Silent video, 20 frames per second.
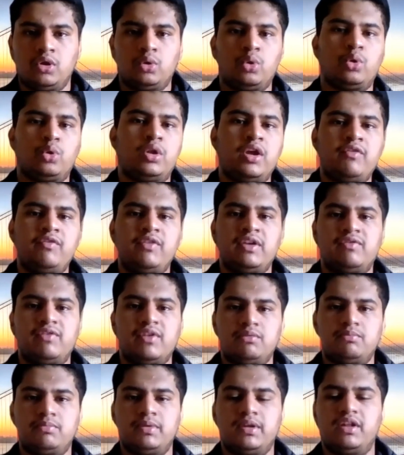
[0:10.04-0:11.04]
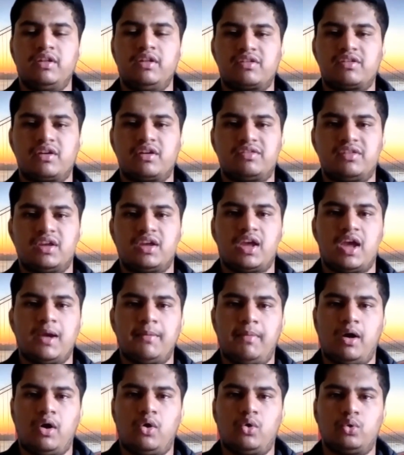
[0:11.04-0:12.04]
Today we will be discussing
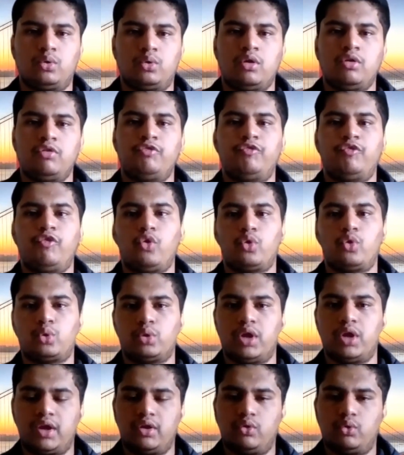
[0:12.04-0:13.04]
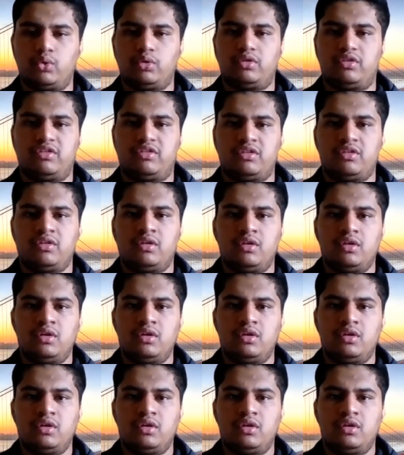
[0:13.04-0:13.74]
about photodiodes.